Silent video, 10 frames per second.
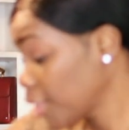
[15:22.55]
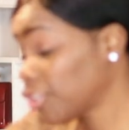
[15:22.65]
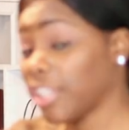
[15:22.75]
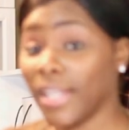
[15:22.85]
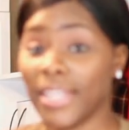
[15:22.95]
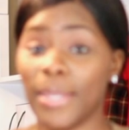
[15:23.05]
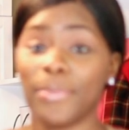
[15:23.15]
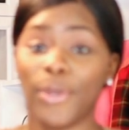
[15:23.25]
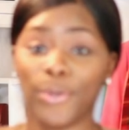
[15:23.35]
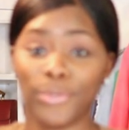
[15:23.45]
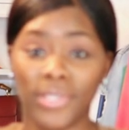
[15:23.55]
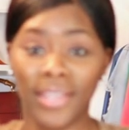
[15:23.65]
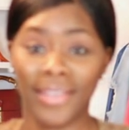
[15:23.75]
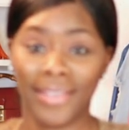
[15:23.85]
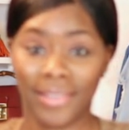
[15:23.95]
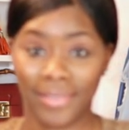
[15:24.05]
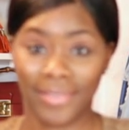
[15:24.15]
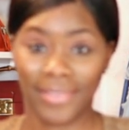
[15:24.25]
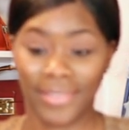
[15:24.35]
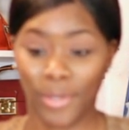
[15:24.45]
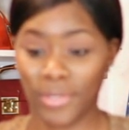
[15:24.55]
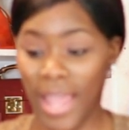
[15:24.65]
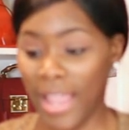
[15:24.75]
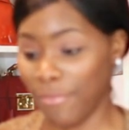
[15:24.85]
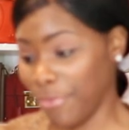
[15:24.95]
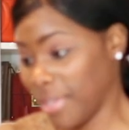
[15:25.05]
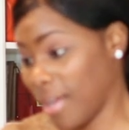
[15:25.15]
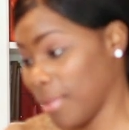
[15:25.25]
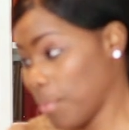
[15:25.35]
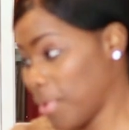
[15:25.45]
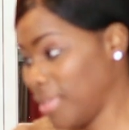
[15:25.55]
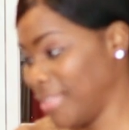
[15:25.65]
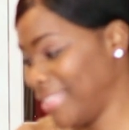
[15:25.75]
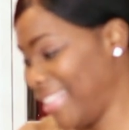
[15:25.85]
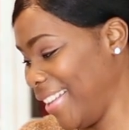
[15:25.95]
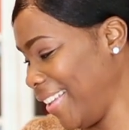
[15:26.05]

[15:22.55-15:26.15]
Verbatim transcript: Should I keep those, those ivory color ones?